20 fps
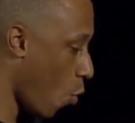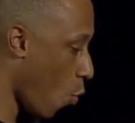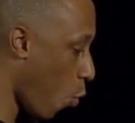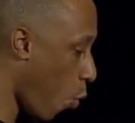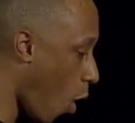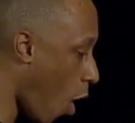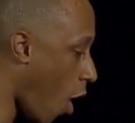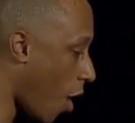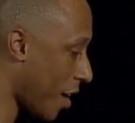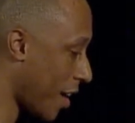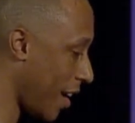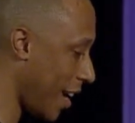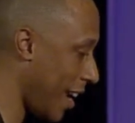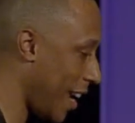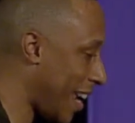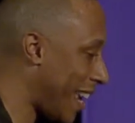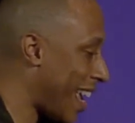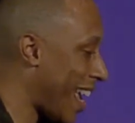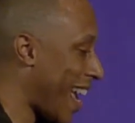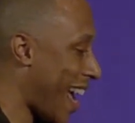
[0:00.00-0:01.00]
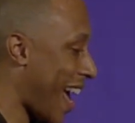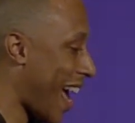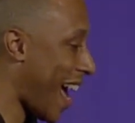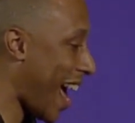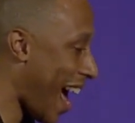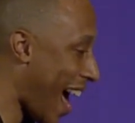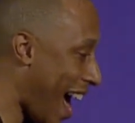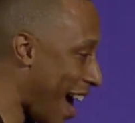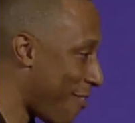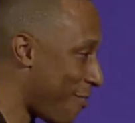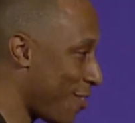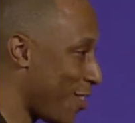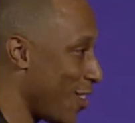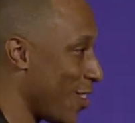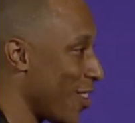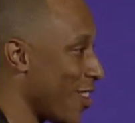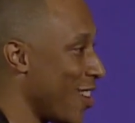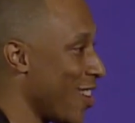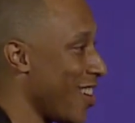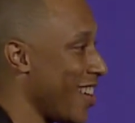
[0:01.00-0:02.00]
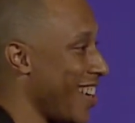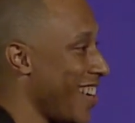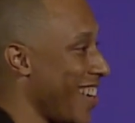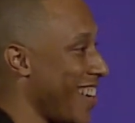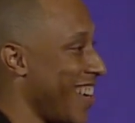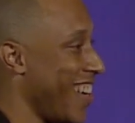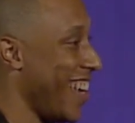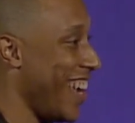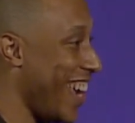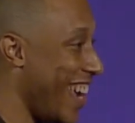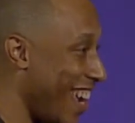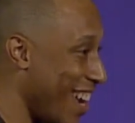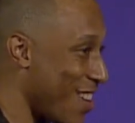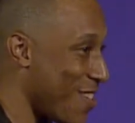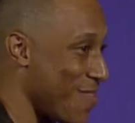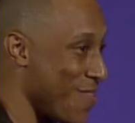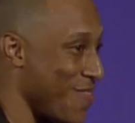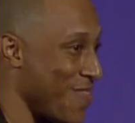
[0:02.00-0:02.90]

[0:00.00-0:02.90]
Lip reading: walking after him.